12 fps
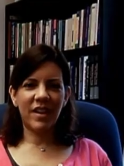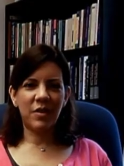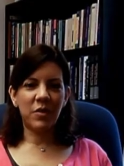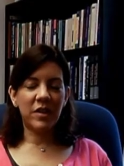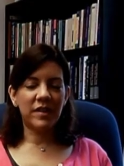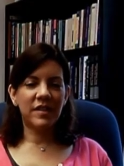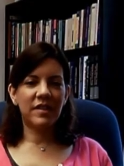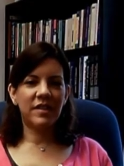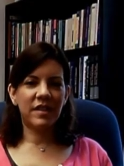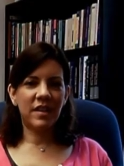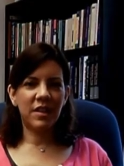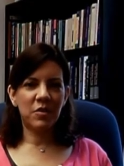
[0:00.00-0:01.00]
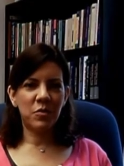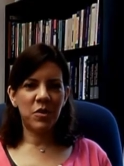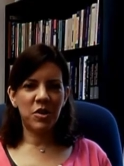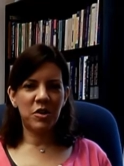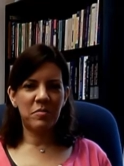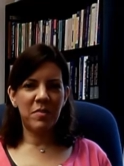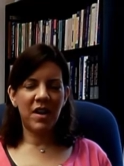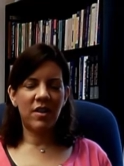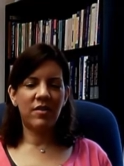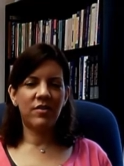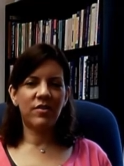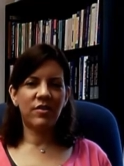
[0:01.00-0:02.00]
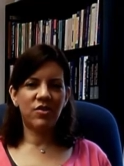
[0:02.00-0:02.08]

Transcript: I wanted to say a word about